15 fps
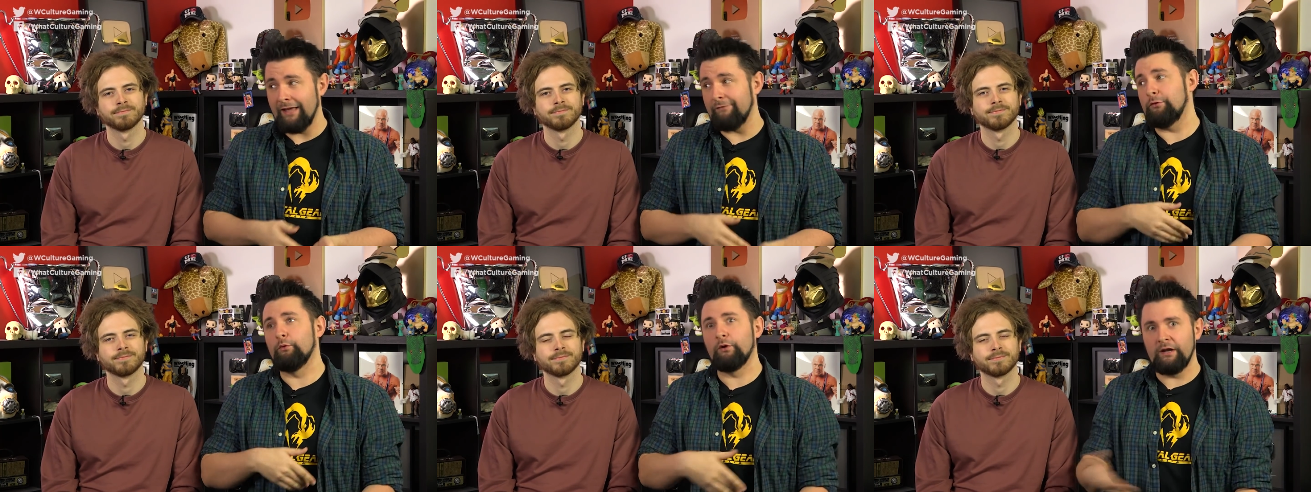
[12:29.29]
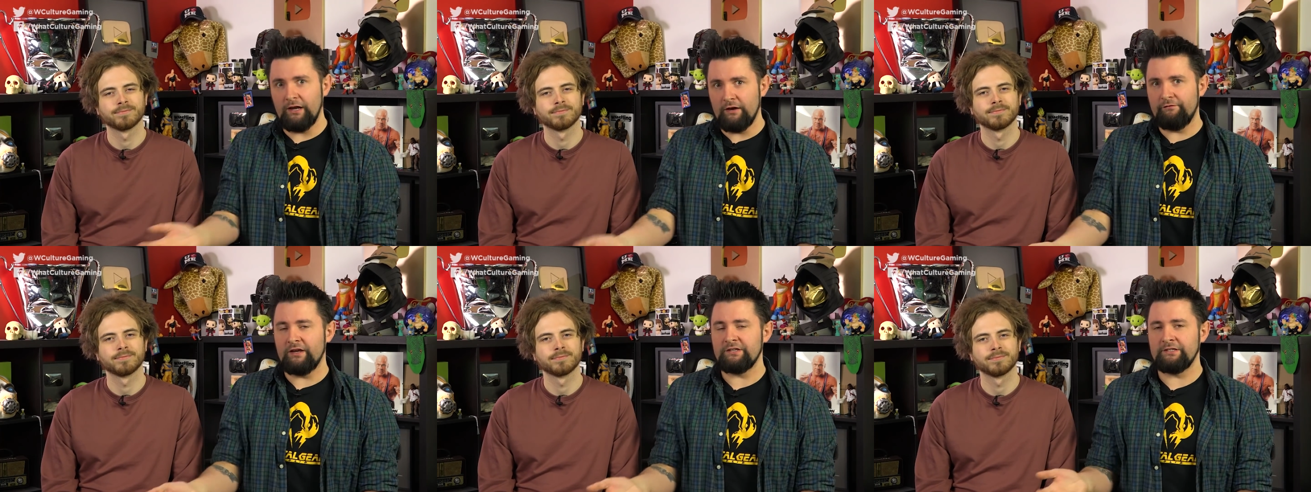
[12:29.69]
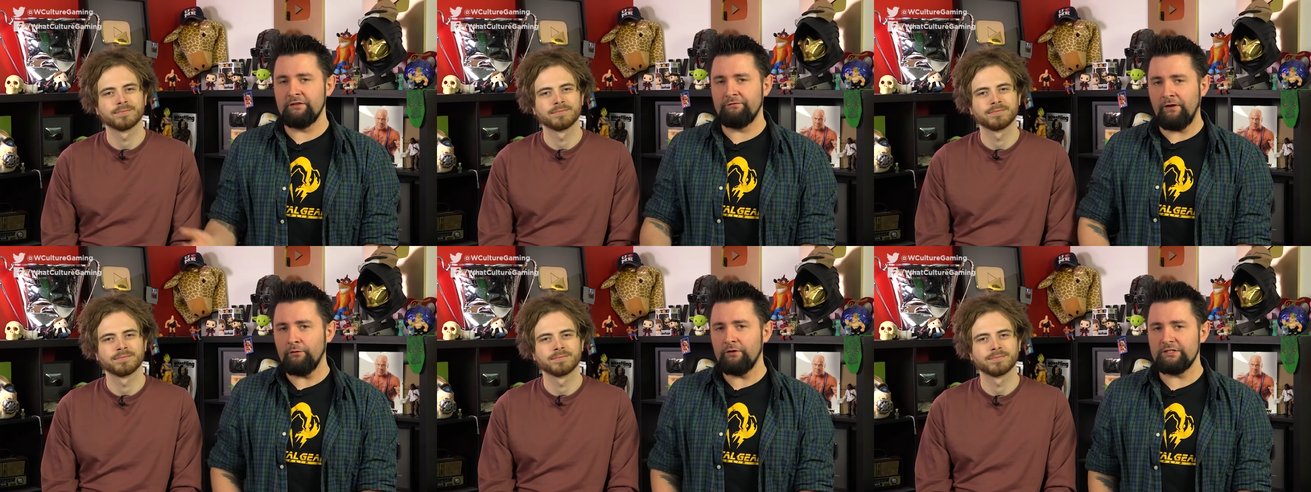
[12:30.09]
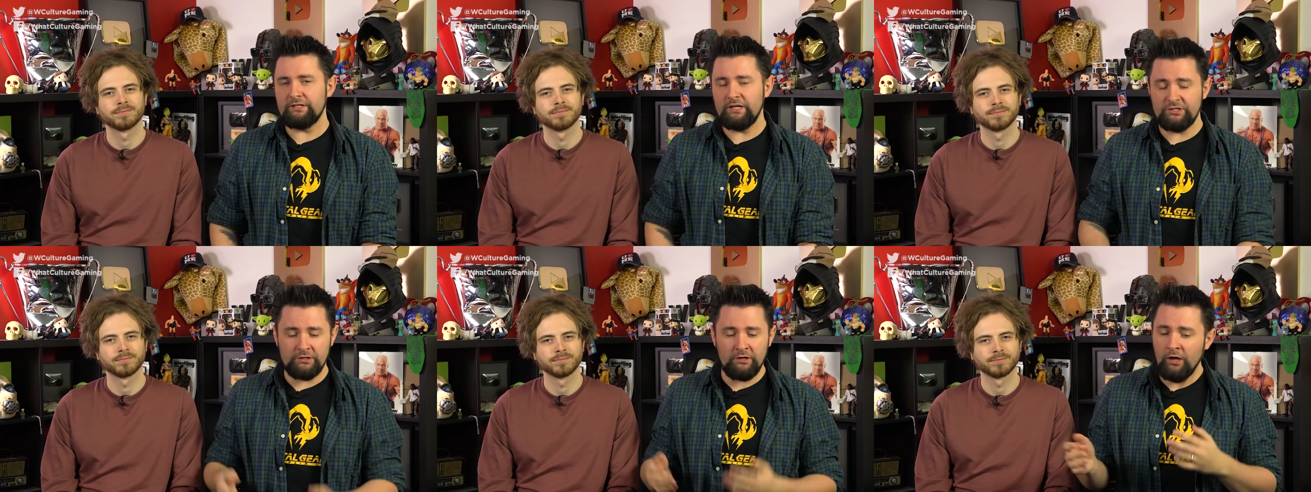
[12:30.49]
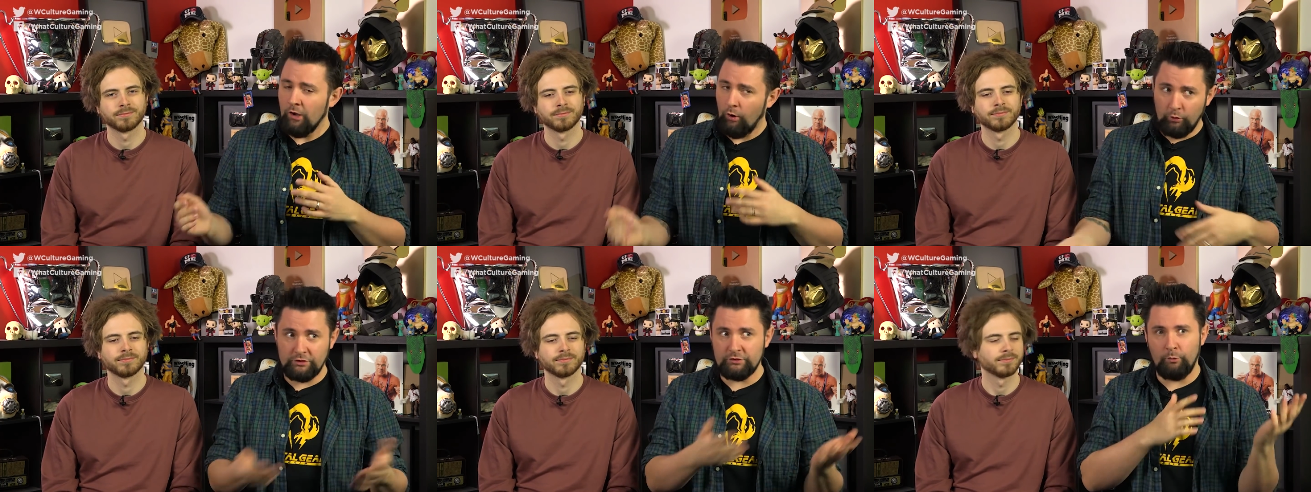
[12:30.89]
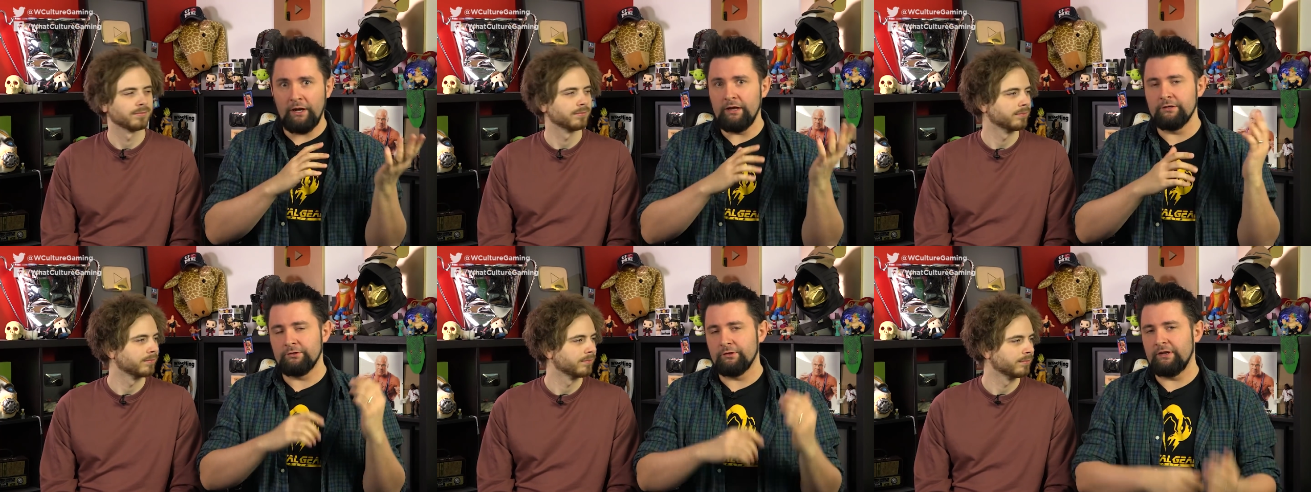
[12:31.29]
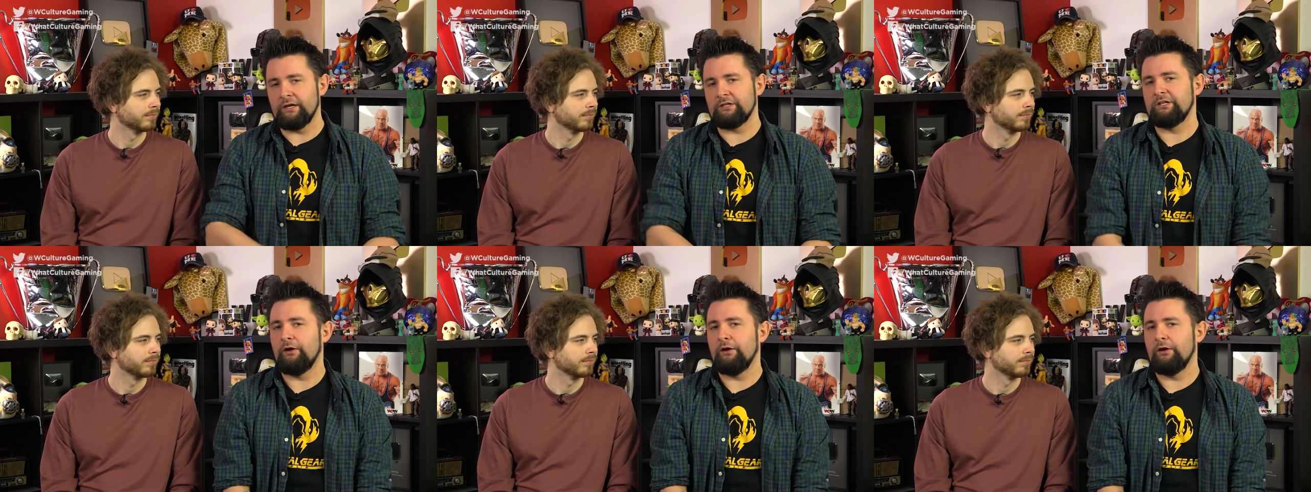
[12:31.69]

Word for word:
Speaker 1: if you were going to invest in the Founders Edition or just wait until next